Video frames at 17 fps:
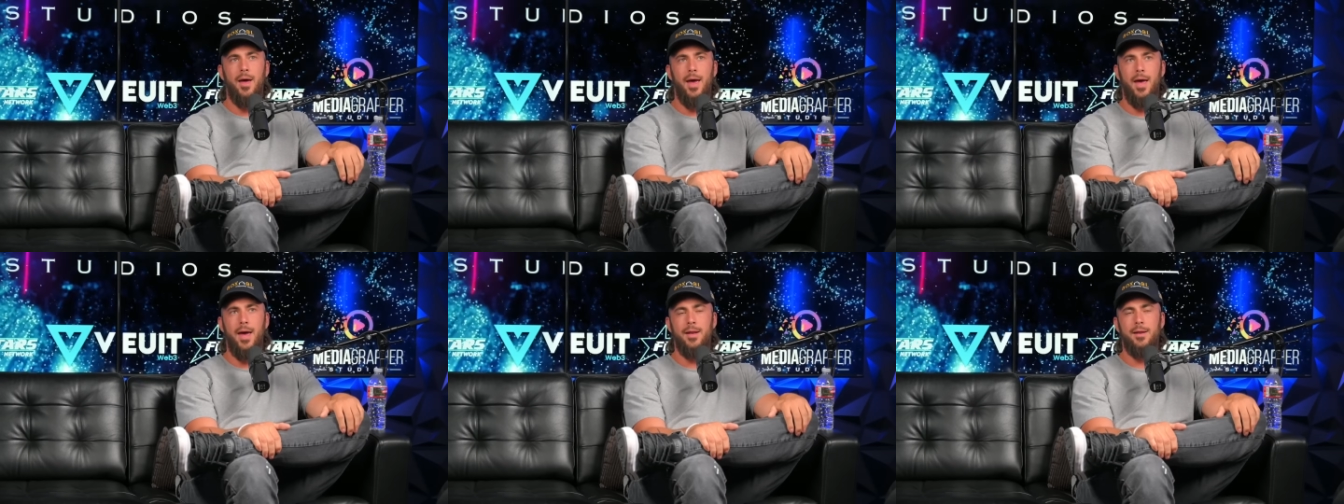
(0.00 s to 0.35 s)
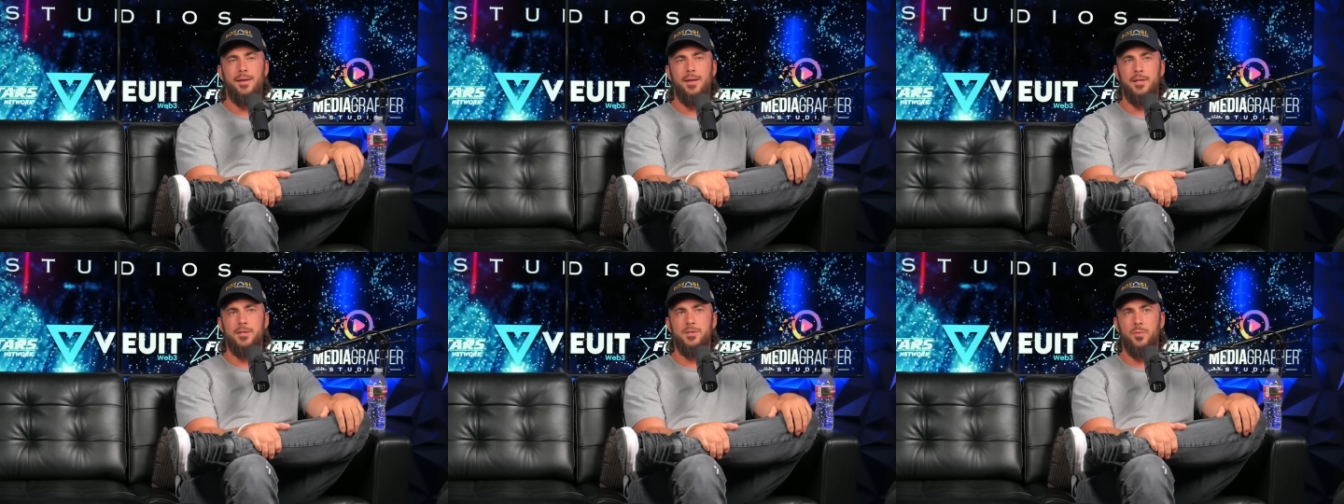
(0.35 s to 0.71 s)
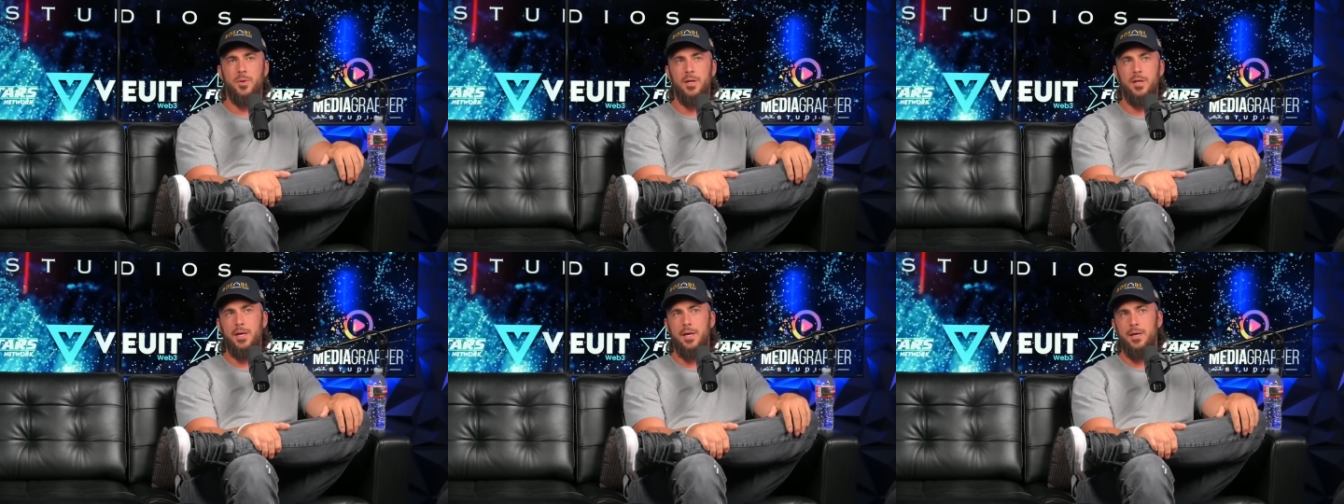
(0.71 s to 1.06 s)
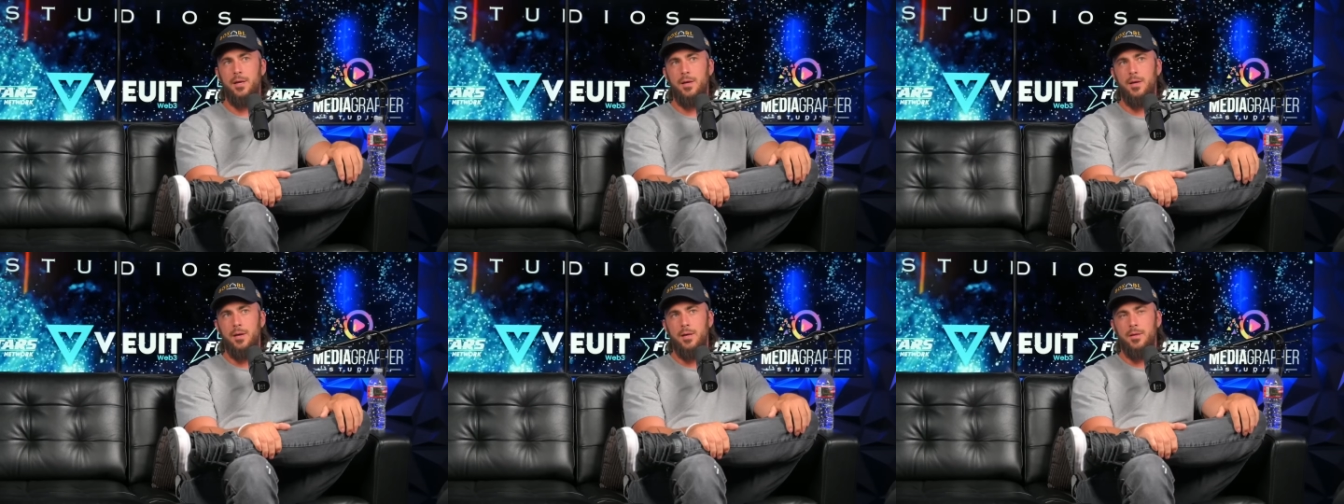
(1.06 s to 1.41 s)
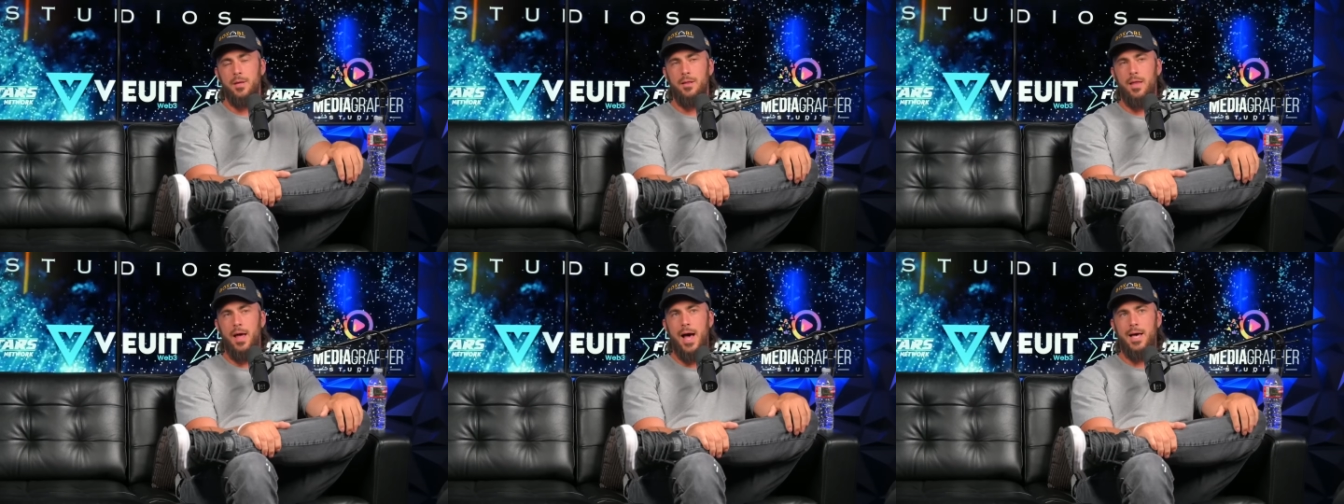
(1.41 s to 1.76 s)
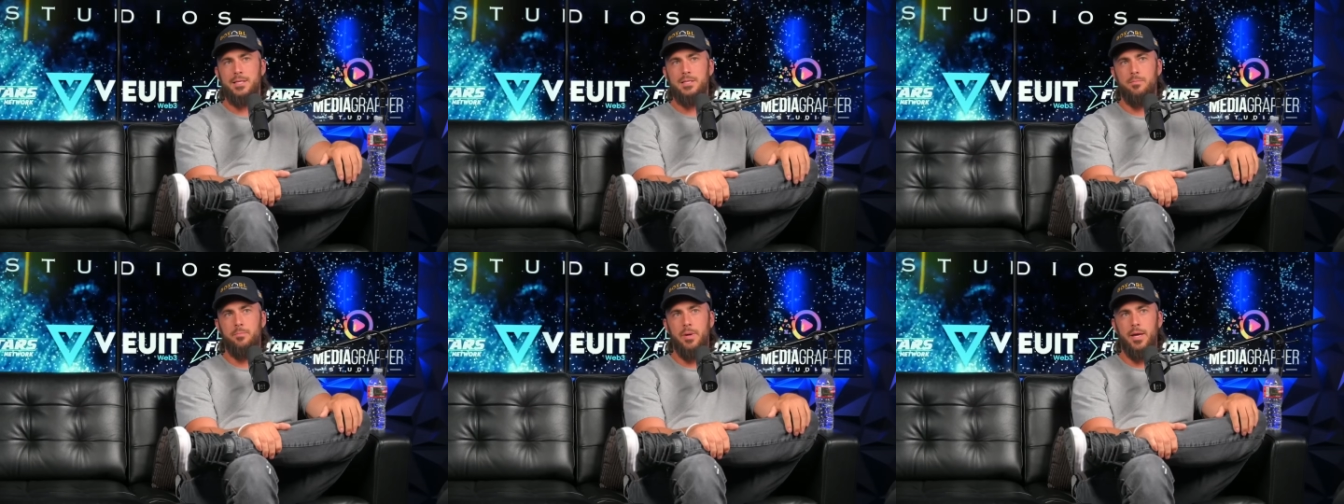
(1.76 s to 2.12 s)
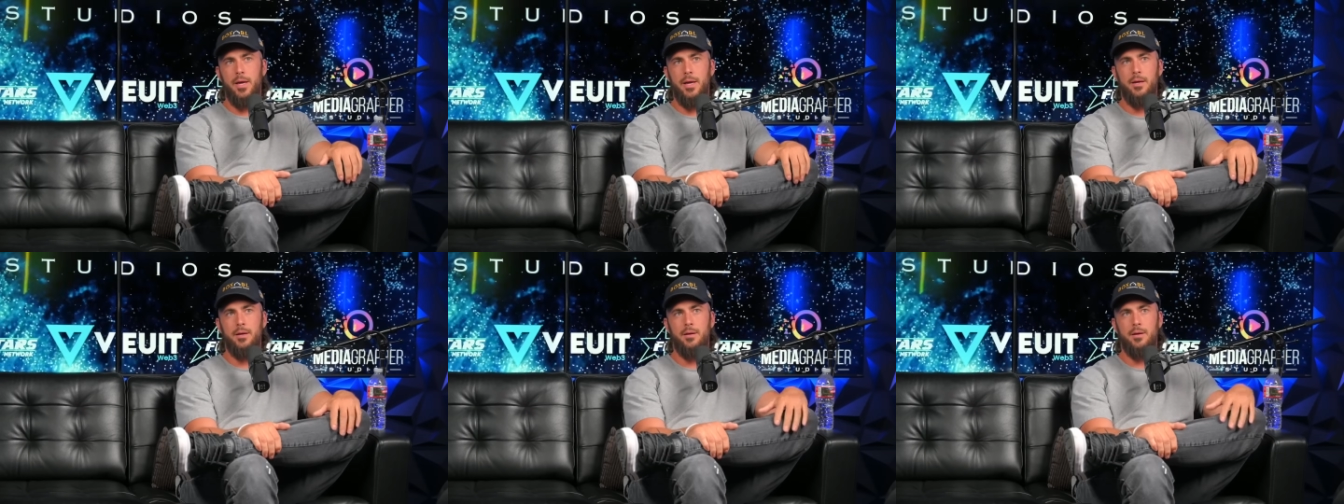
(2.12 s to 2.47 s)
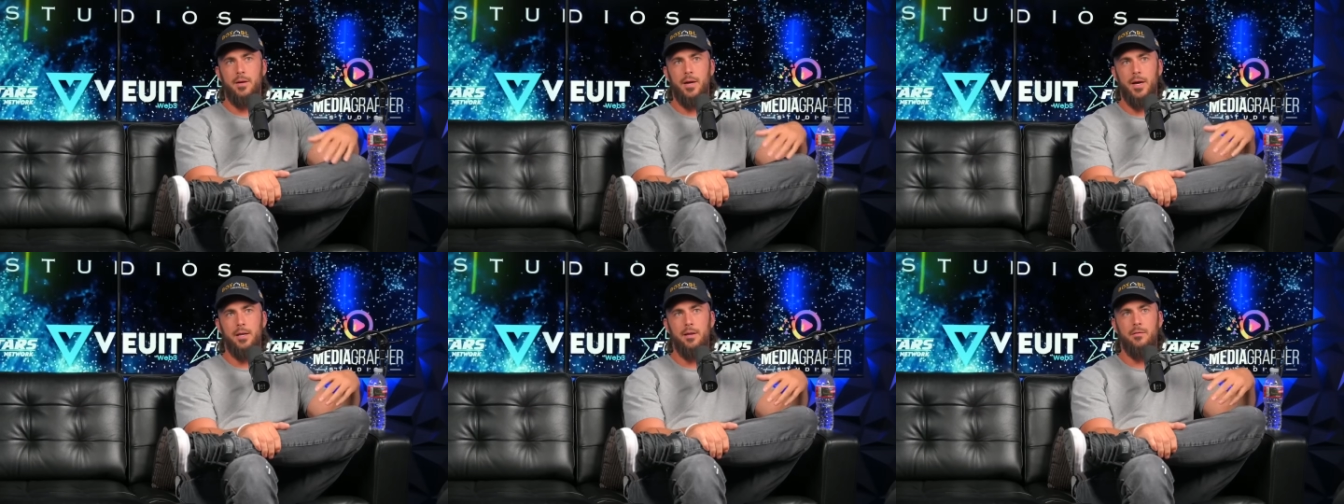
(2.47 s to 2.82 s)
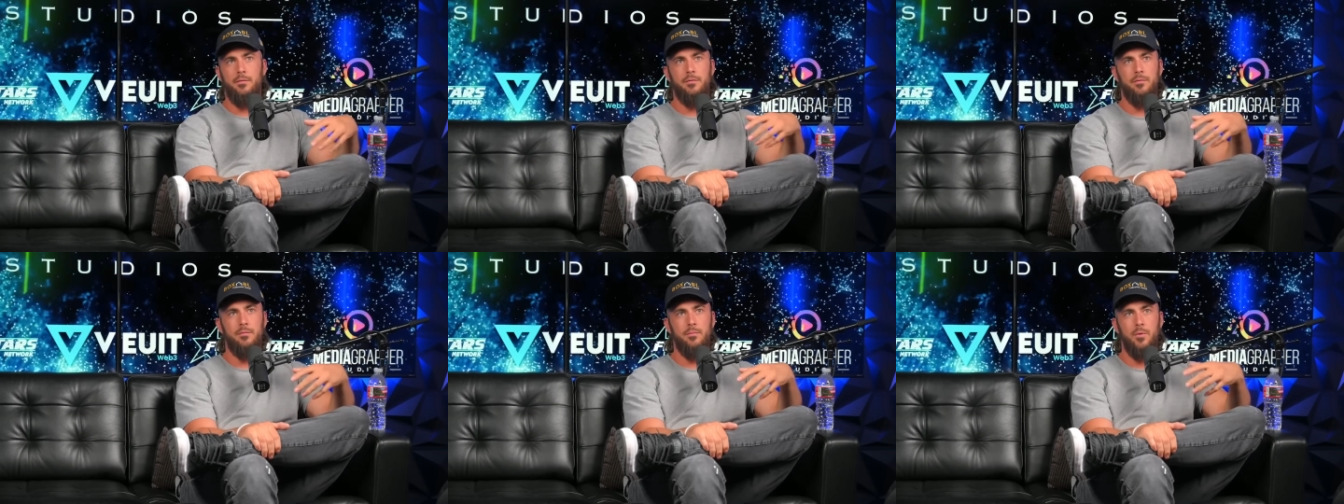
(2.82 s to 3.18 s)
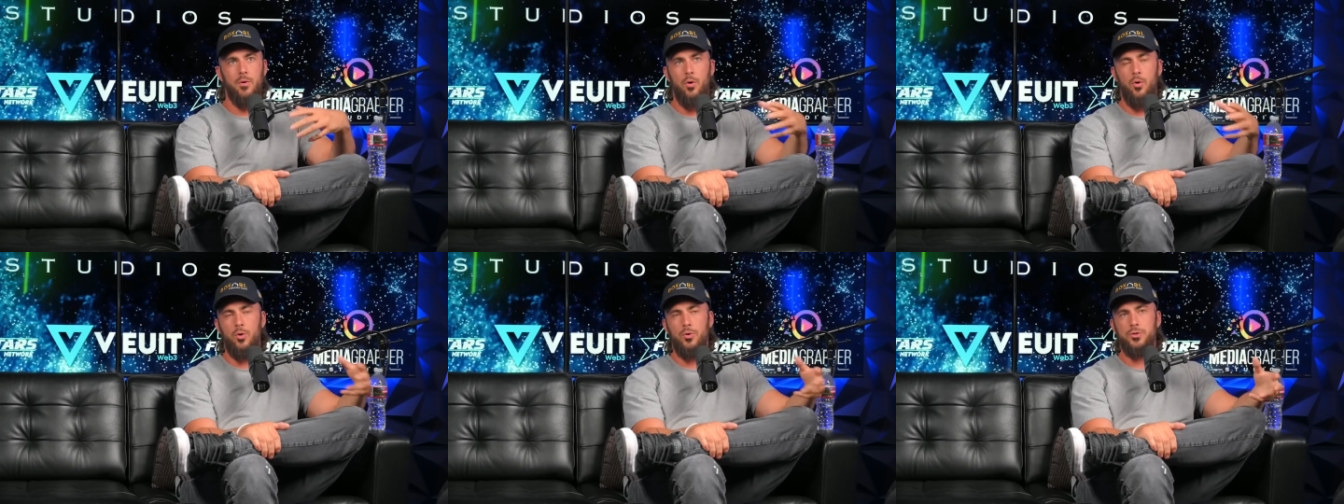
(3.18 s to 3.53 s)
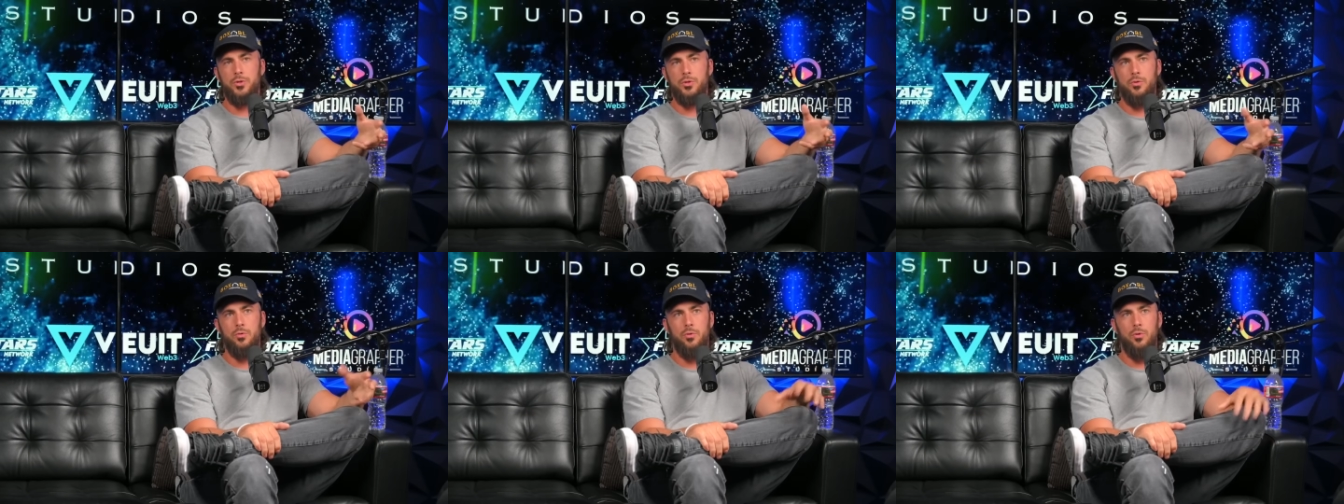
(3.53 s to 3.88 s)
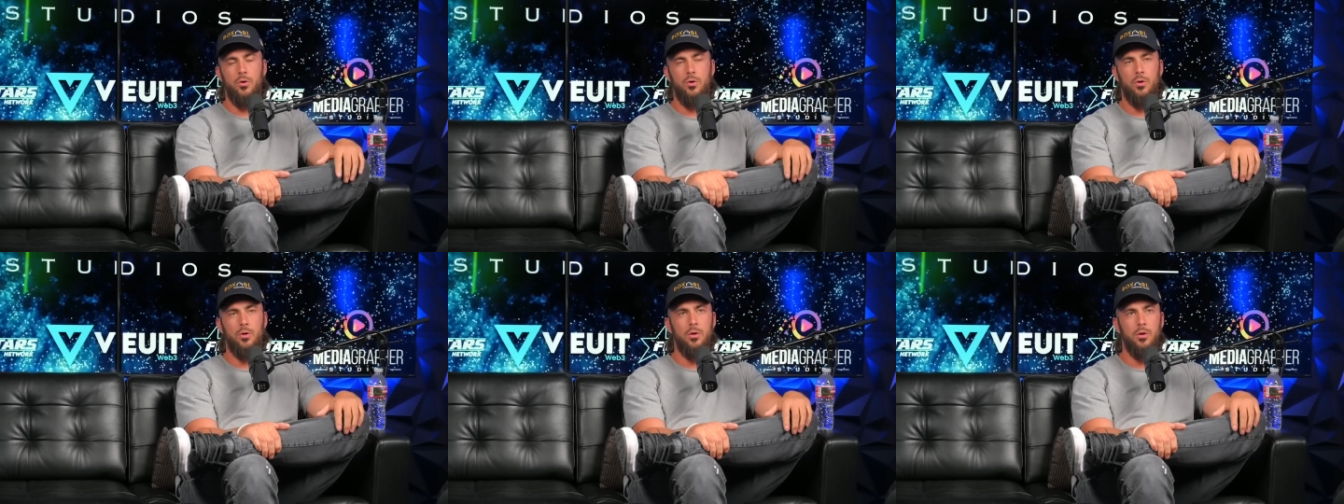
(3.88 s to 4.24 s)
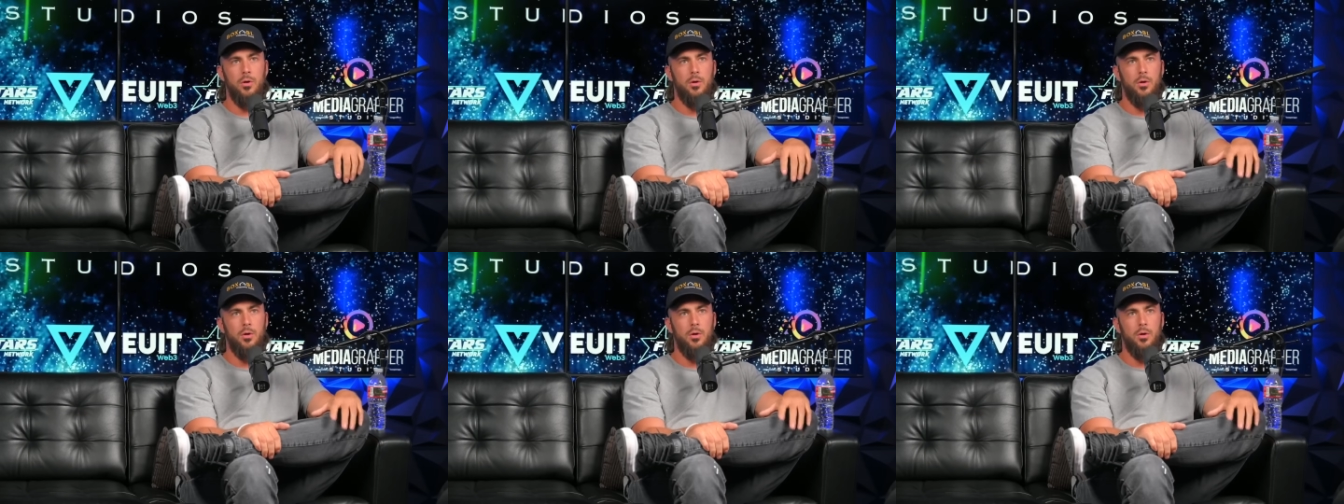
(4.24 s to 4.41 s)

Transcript: And it's really the last big kind of old school